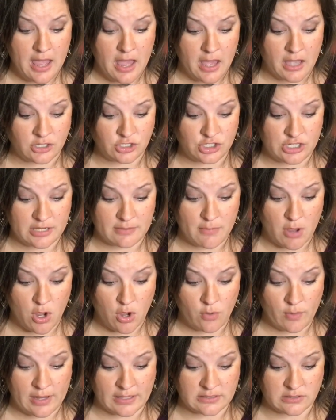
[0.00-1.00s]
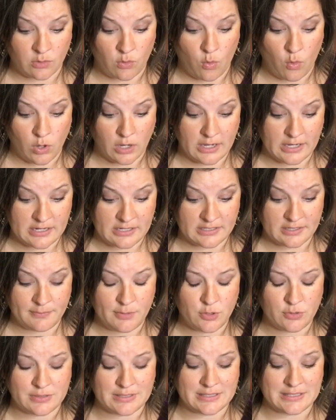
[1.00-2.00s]
a GMO is an organism
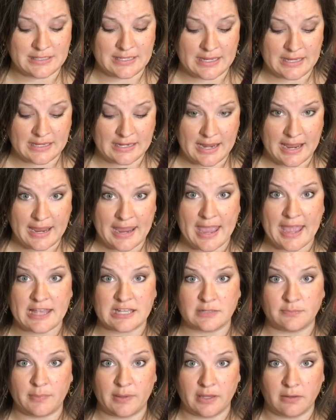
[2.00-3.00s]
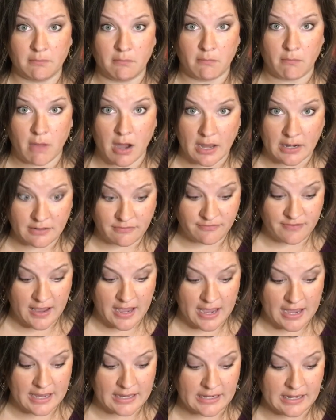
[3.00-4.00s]
whose DNA has been
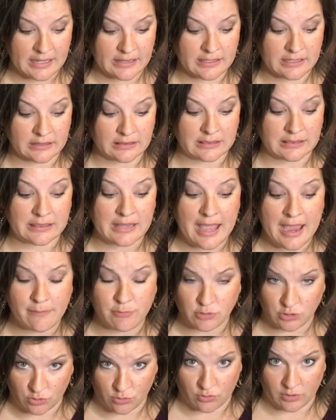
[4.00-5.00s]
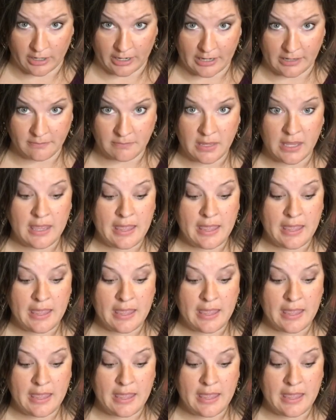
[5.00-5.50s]
modified in the laboratory